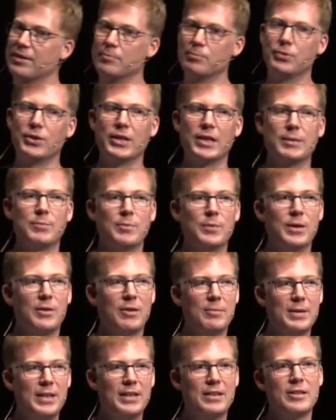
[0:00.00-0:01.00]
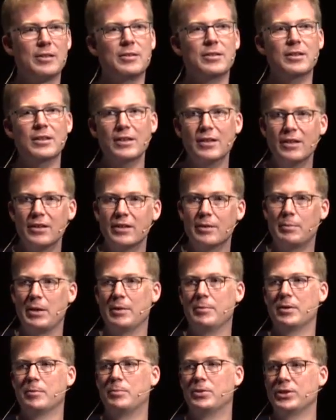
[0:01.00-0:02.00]
didn't put up, where I'm getting the
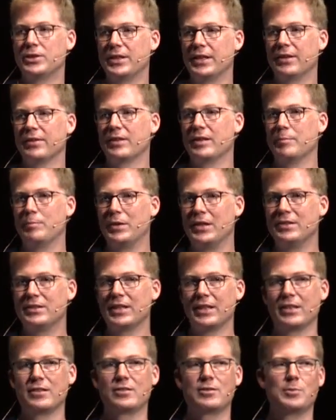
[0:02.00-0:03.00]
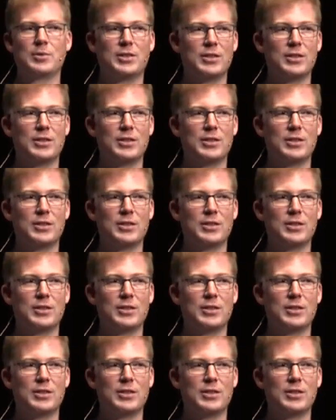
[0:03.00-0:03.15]
people to push out their big tests,